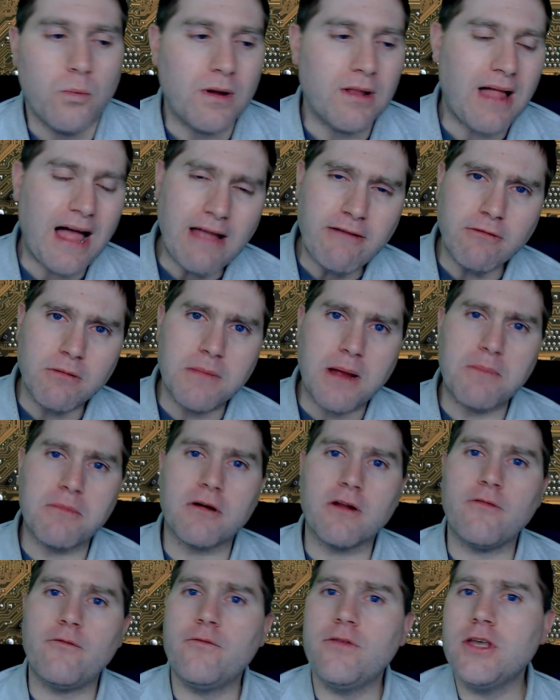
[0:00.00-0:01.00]
Well, I
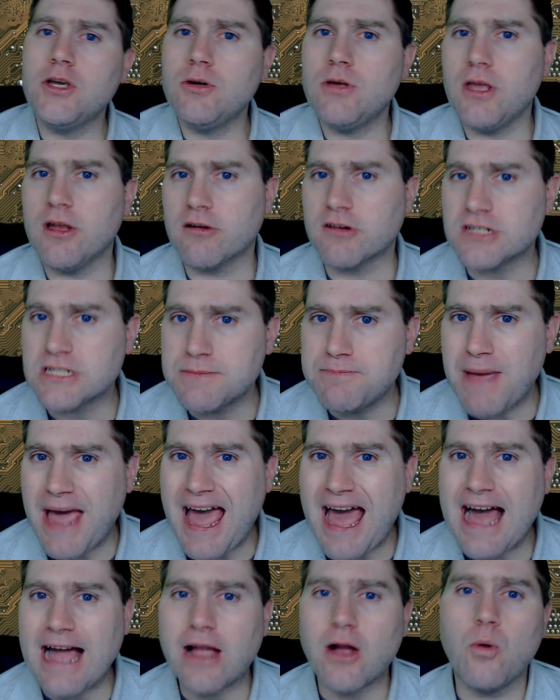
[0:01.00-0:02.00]
remembered a few years
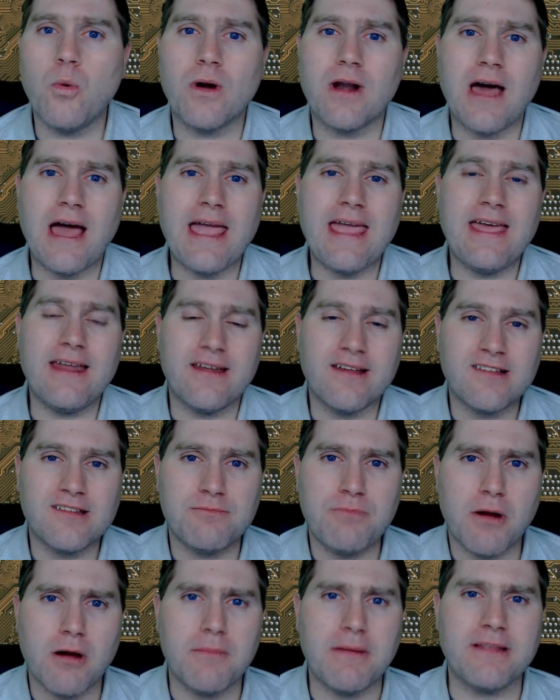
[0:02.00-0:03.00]
back when I had
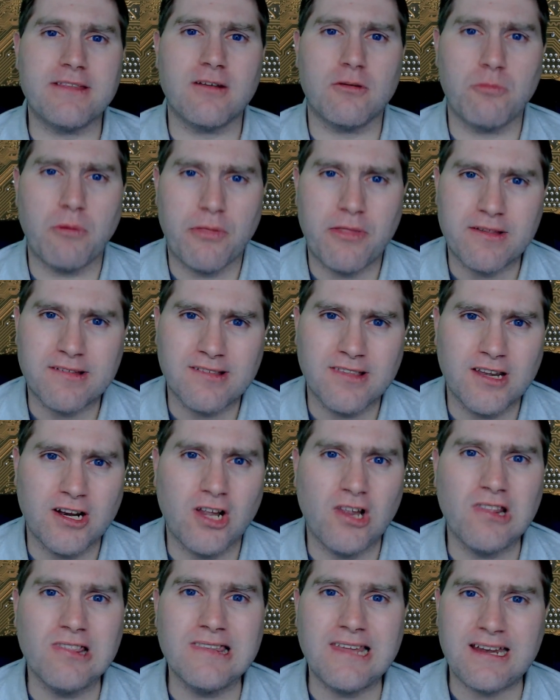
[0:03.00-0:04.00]
experimented with this
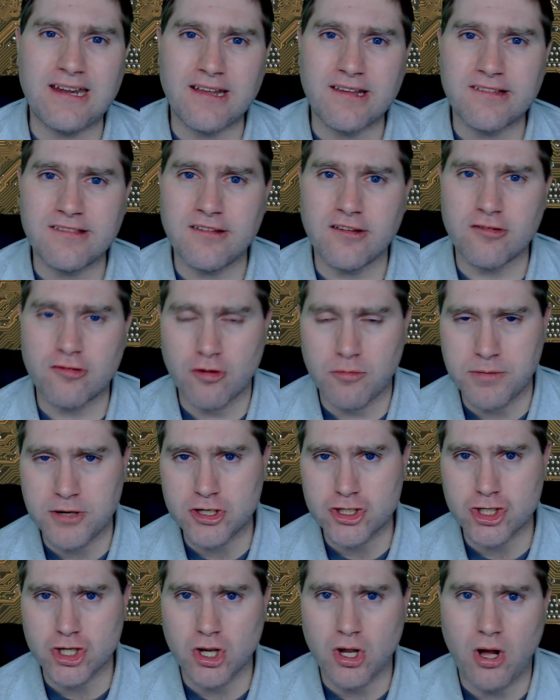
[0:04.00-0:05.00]
little Linux
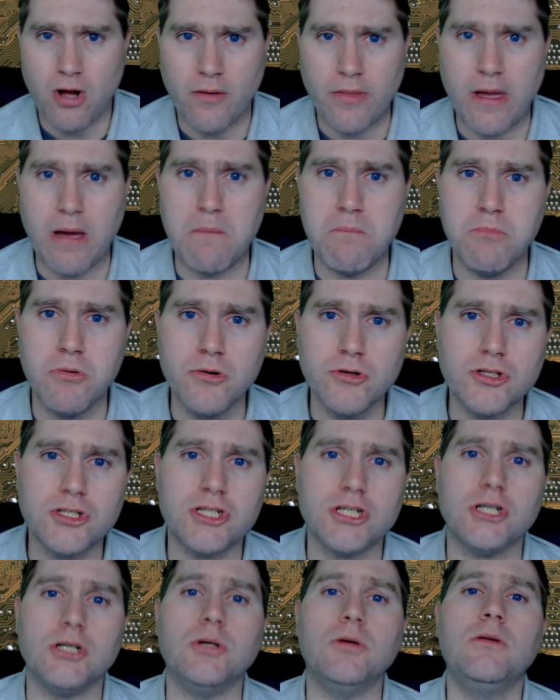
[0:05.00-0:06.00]
distribution called
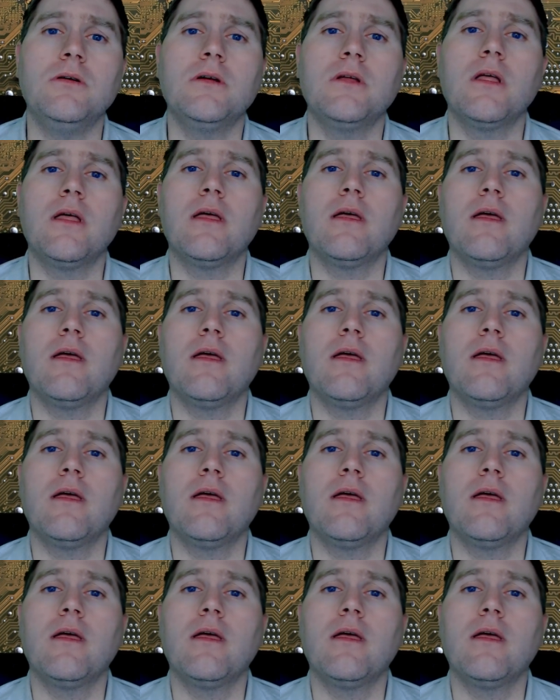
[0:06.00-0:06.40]
Ubuntu,